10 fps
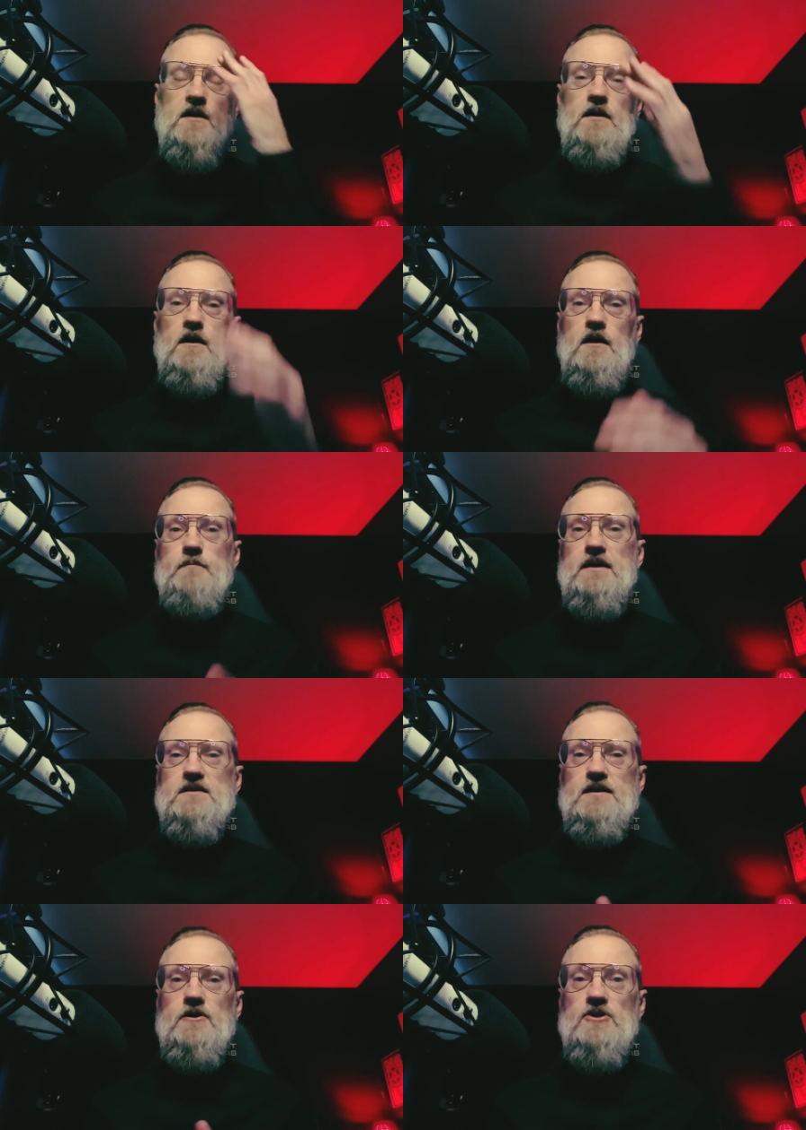uh,
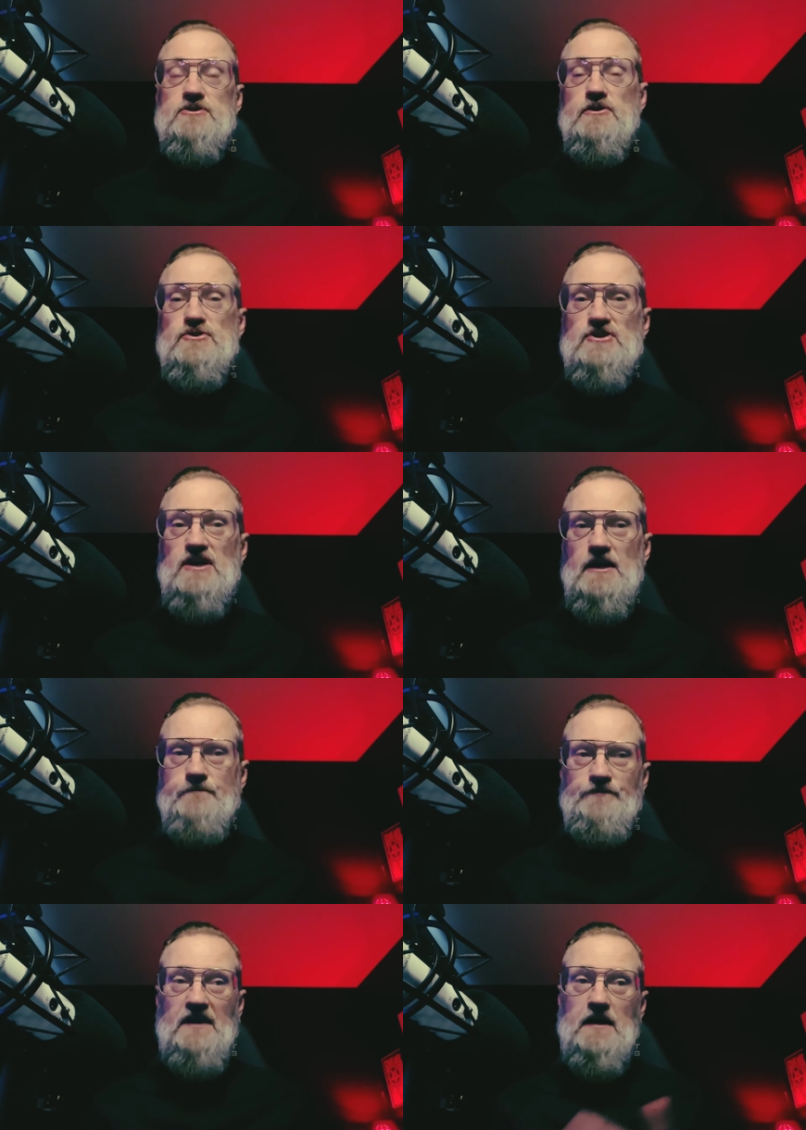meditate on deer skin,
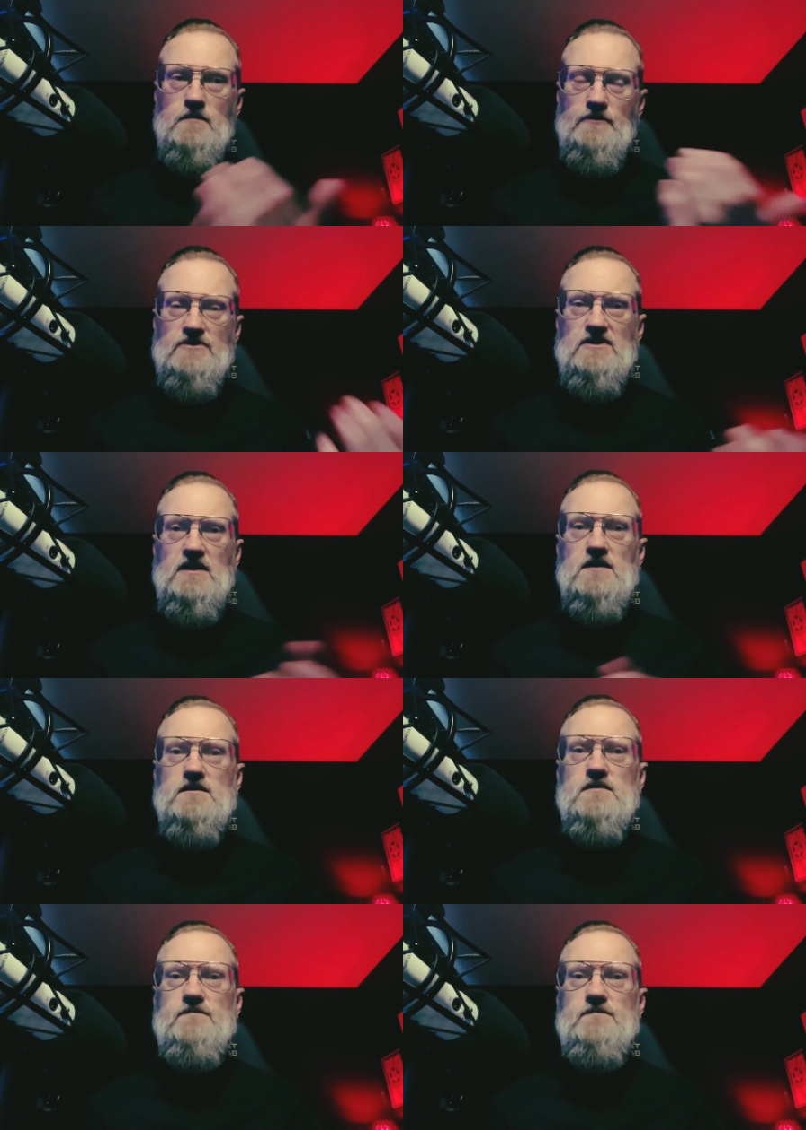animal skins.